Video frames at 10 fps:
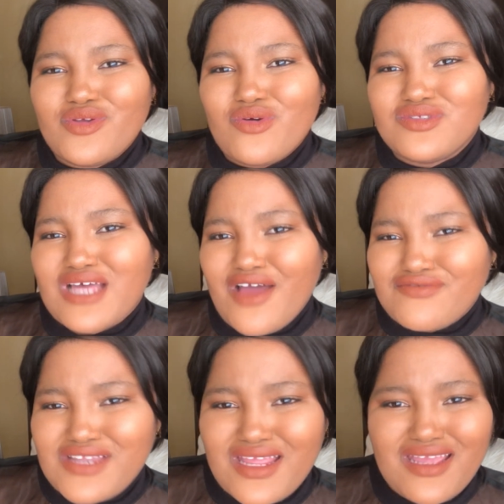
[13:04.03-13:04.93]
goes half
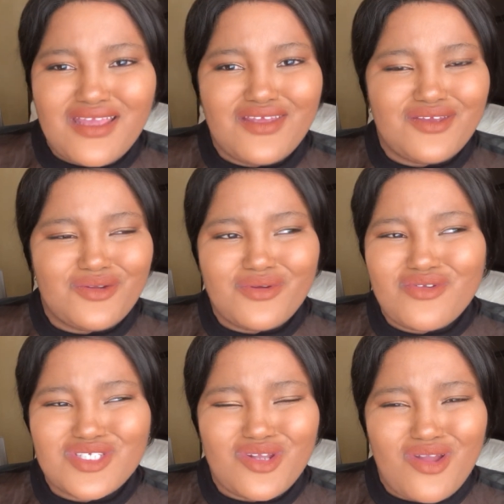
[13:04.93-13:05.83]
day. You know, it
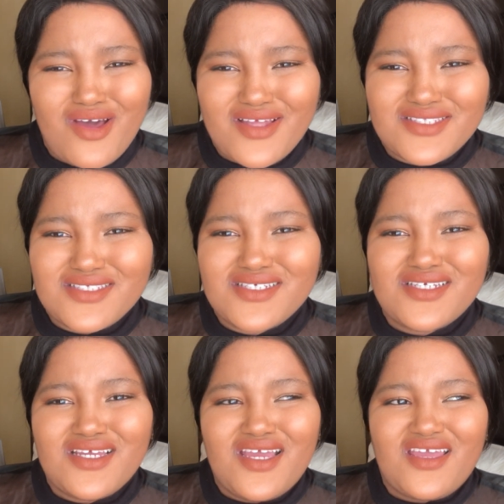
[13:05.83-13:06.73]
was a lot.
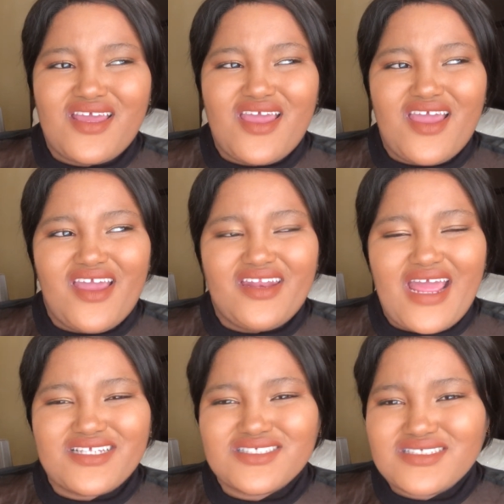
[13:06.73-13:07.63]
And I
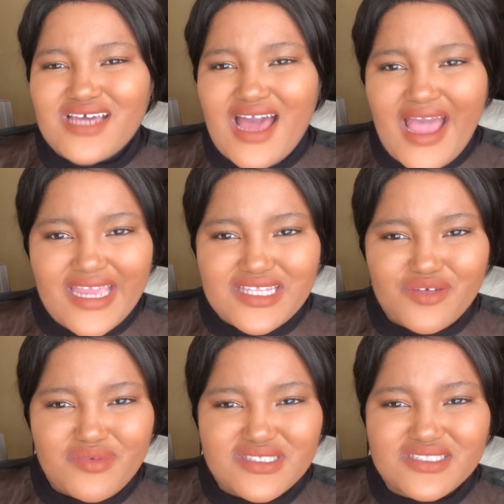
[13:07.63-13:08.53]
just hired the
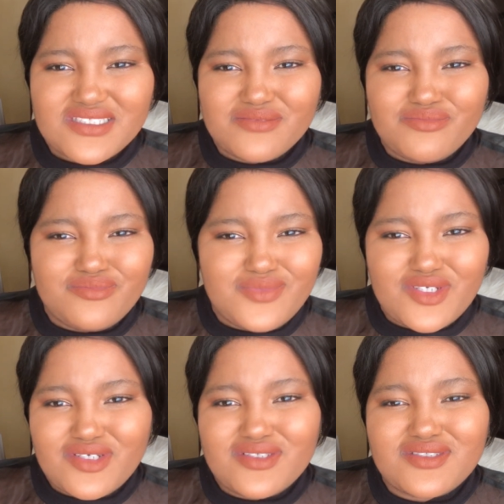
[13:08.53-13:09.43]
person
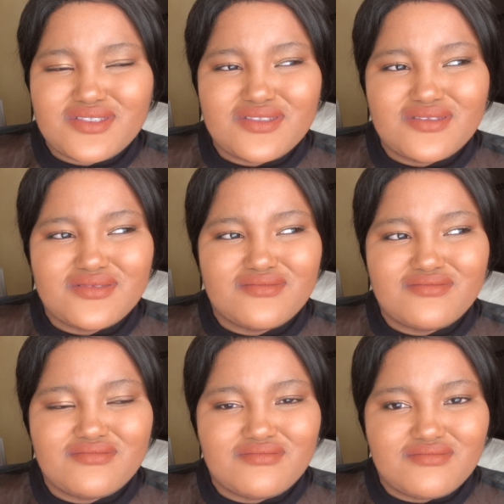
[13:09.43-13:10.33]
because
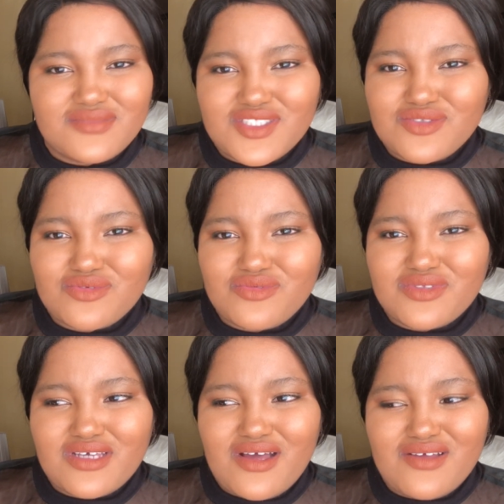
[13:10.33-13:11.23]
she's good with
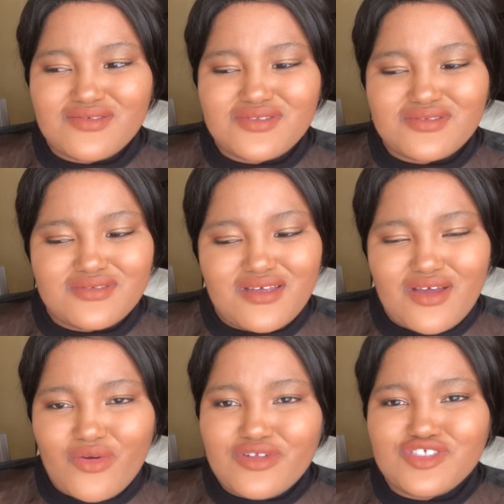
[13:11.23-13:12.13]
the house,
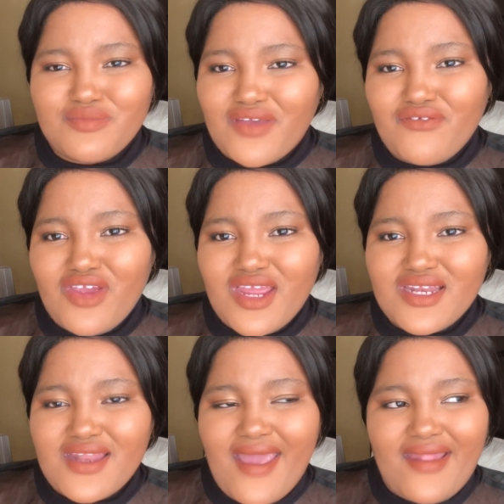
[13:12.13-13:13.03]
according to my
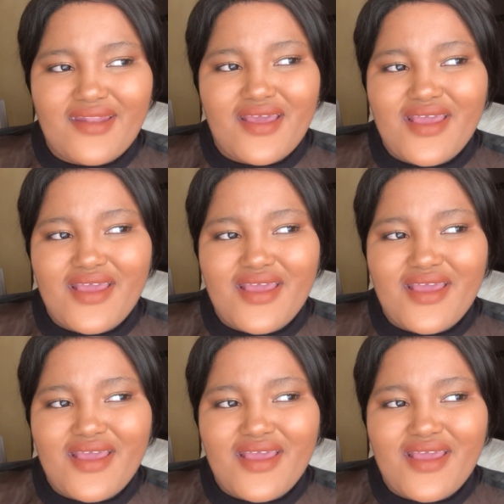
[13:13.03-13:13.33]
friend, and